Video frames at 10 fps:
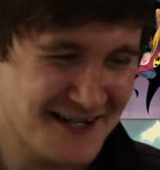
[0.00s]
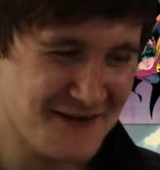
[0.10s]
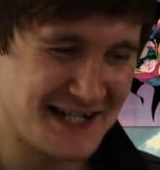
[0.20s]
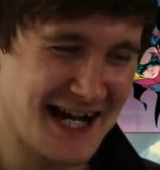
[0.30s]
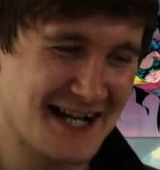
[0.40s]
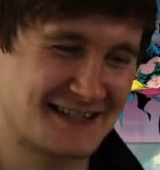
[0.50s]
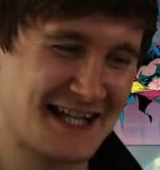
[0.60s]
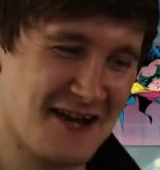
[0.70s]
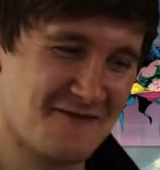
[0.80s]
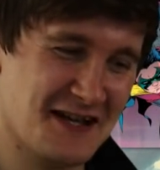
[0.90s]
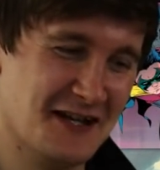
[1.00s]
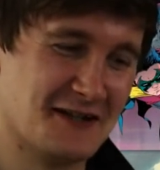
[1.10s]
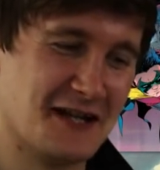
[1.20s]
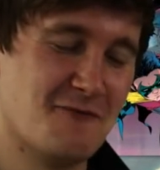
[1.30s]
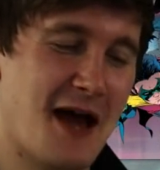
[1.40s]
We can't escape it. Look,
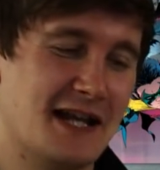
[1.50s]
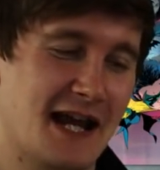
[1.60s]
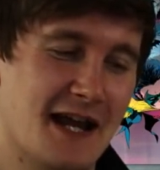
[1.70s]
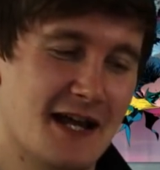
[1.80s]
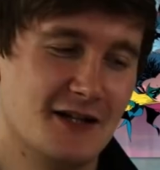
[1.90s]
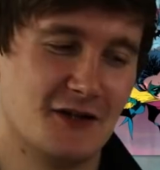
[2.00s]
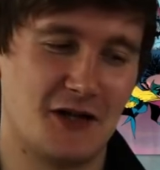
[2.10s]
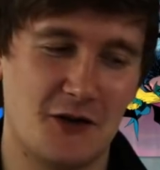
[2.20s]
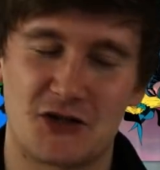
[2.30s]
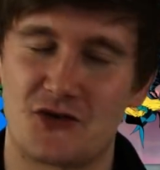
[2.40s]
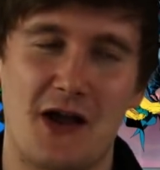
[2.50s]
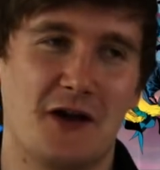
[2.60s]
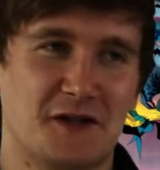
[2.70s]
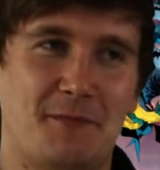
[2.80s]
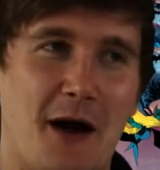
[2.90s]
are you ready? Just go straight
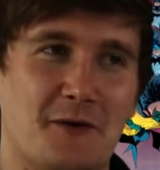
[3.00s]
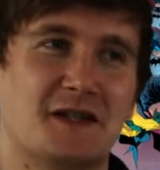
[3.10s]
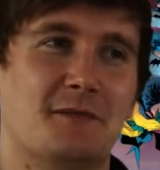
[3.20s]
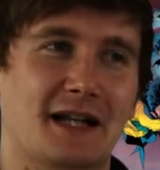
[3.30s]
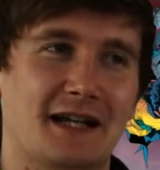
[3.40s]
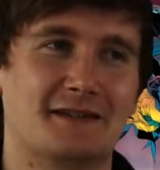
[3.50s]
on to powers and abilities.